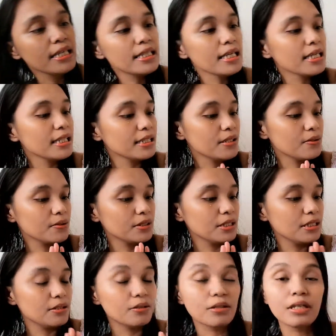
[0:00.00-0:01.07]
kitang-kita ko
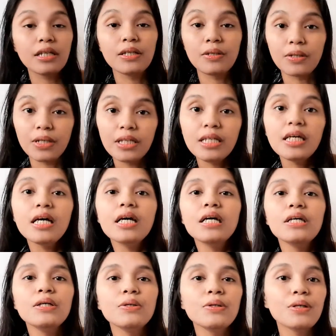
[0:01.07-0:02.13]
dito ngayon
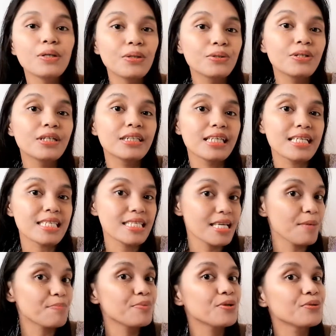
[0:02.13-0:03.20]
yung logo ng
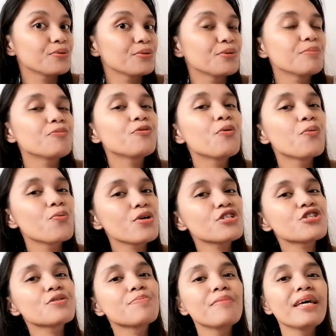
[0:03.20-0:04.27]
sample room
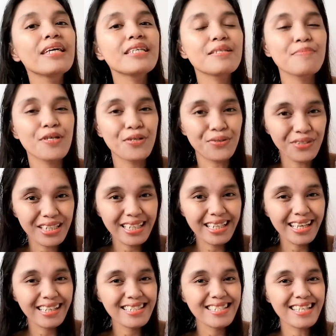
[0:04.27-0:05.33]
which makes me
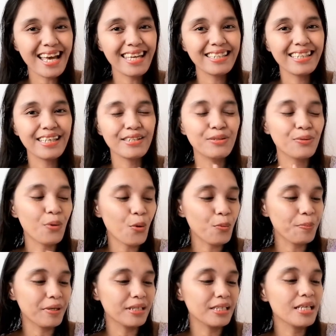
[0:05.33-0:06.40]
really excited to
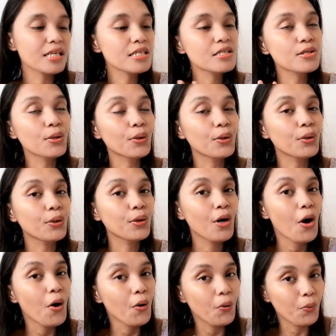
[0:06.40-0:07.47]
open this so
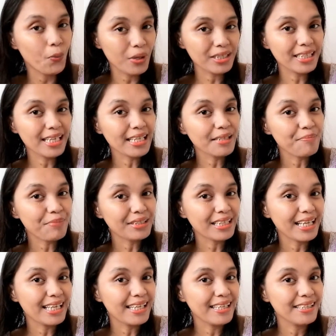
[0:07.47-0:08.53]
wag na natin
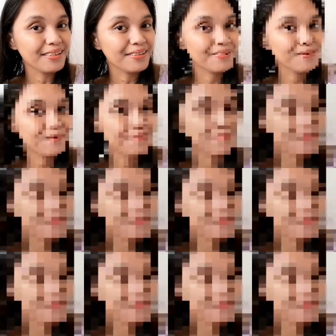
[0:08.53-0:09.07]
patagalin.